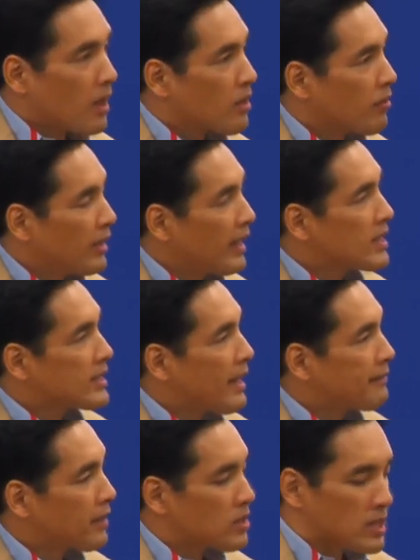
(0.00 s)
3 days
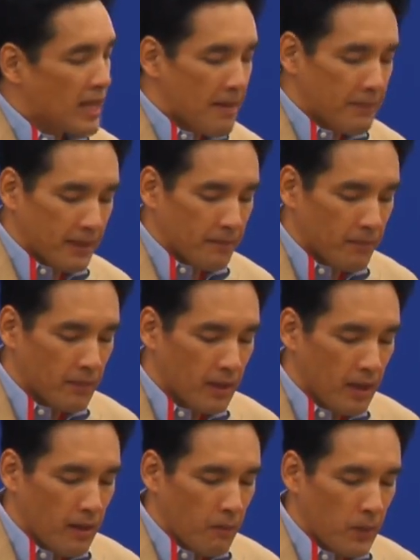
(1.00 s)
after tsunami,
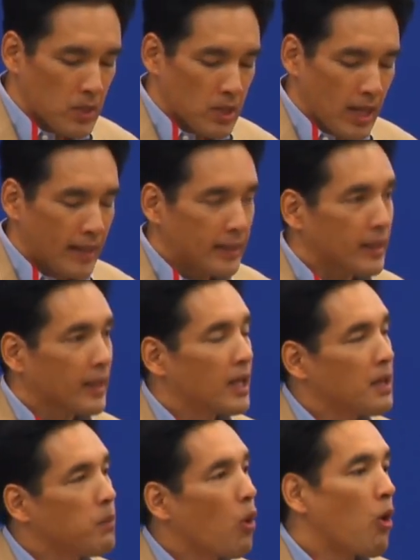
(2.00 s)
we started
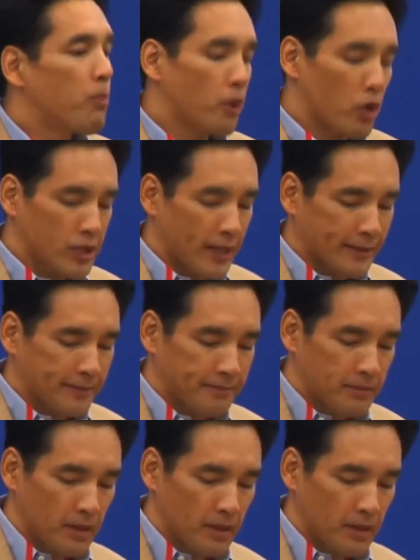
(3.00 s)
Kibo Project,